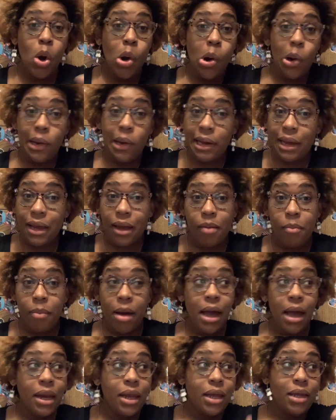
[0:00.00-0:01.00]
Or you can
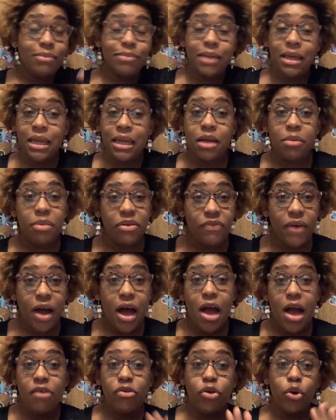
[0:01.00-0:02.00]
combine it and it could be
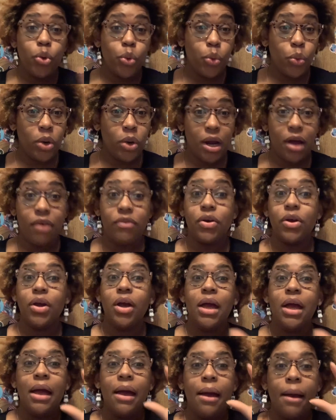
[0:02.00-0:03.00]
5, whatever.
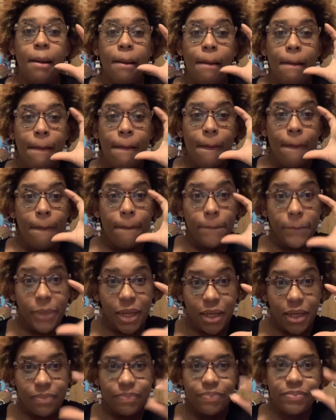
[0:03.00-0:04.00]

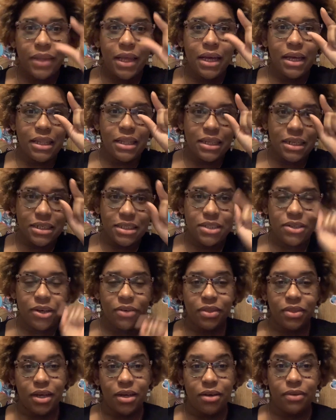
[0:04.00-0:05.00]
But let's
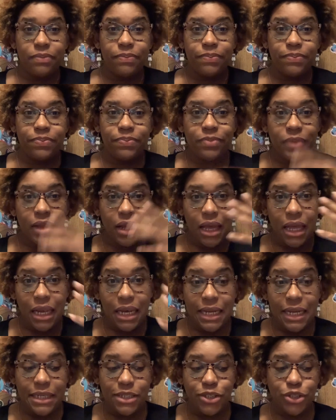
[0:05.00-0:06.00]
start there. An
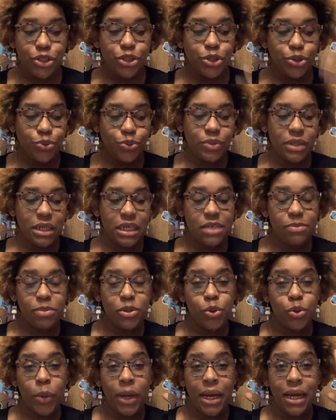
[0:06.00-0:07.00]
issue is
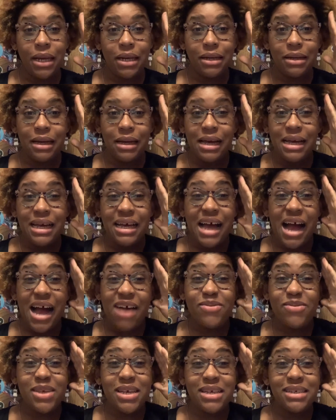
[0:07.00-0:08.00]
between,
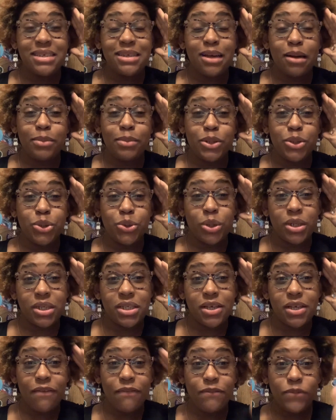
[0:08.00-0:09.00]
I've seen some as short
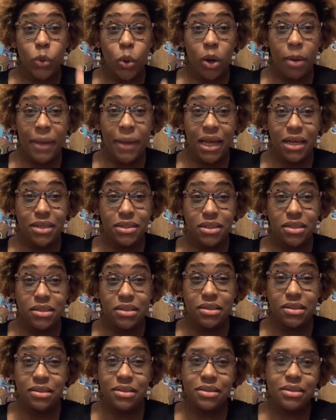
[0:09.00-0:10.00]
as 4
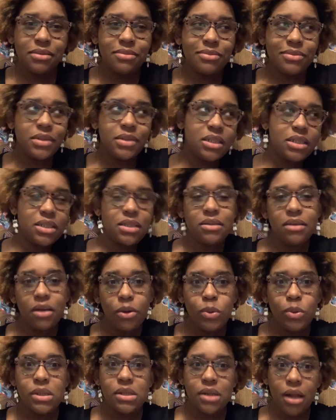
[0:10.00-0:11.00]
pages, which,
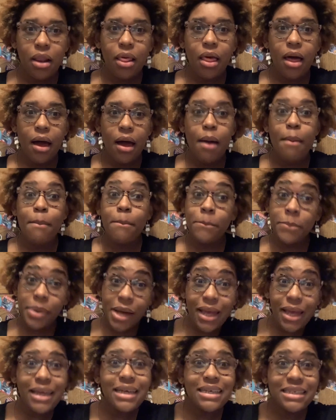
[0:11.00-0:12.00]
no, it's not a lot,
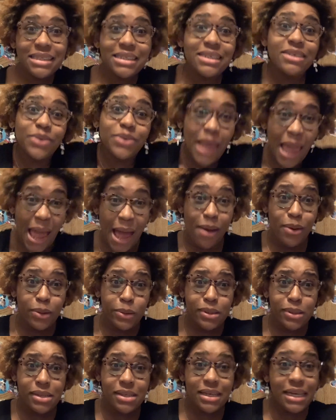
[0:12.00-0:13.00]
but it still
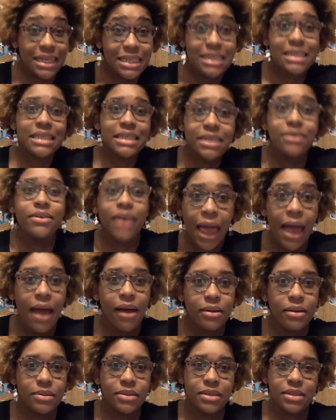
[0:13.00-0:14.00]
counts. It still
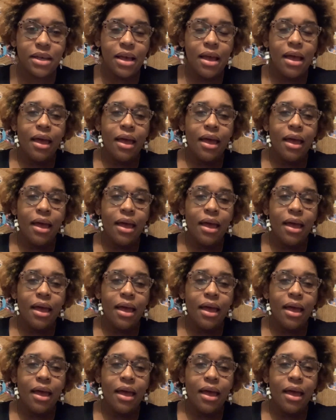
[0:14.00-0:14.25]
counts.